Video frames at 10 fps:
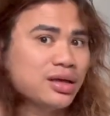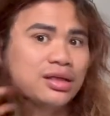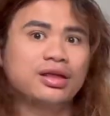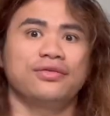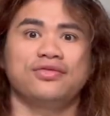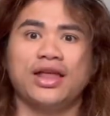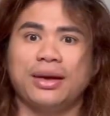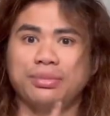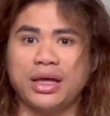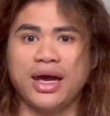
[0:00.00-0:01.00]
the
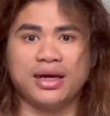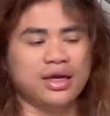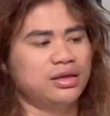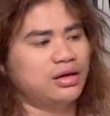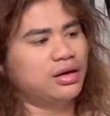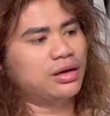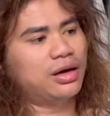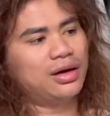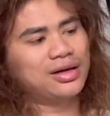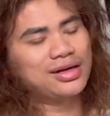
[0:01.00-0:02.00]
flat black and
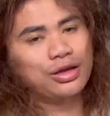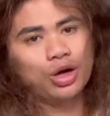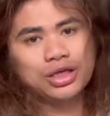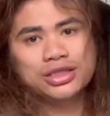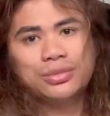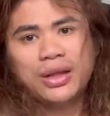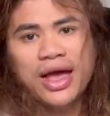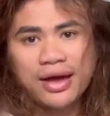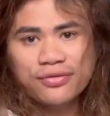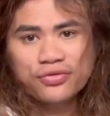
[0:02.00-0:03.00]
the glossy
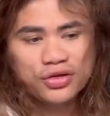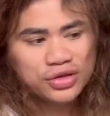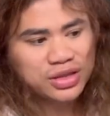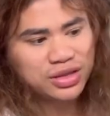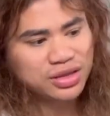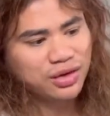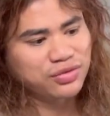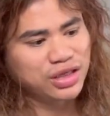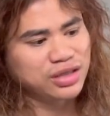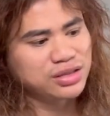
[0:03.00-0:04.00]
black versions
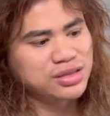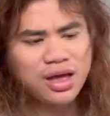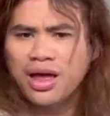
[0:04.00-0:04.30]
of these